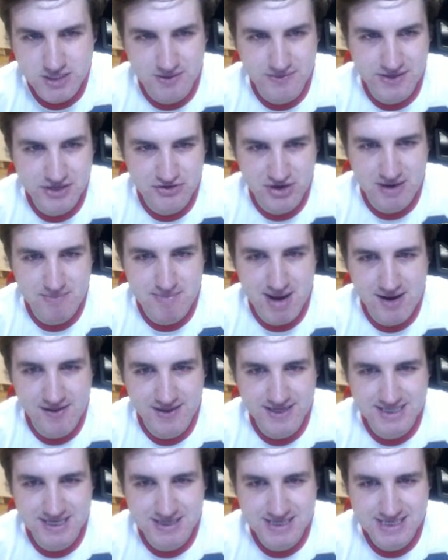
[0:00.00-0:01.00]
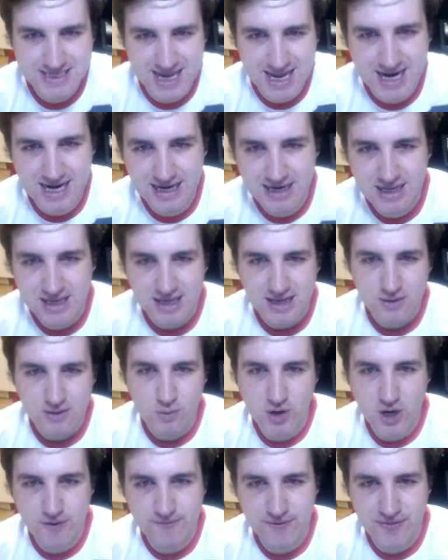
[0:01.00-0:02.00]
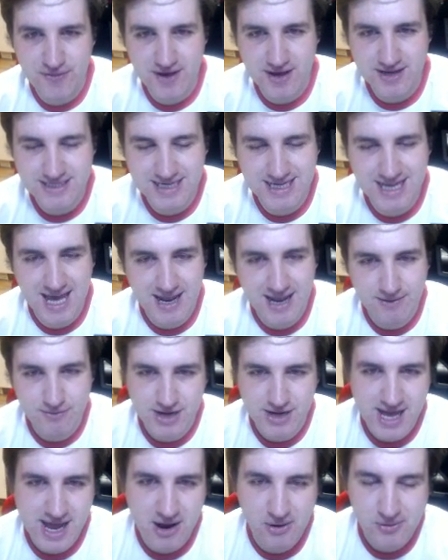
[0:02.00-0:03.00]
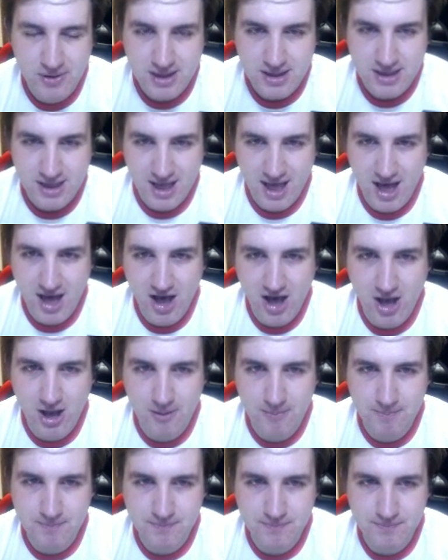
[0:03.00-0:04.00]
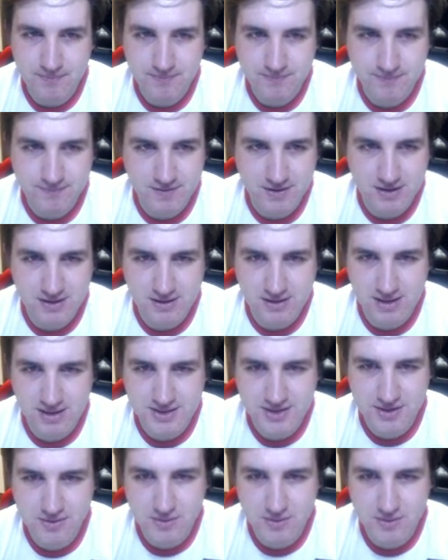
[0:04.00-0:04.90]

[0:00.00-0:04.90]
in the stream, man. That's insane. We'll go for 30k now. Um, I don't know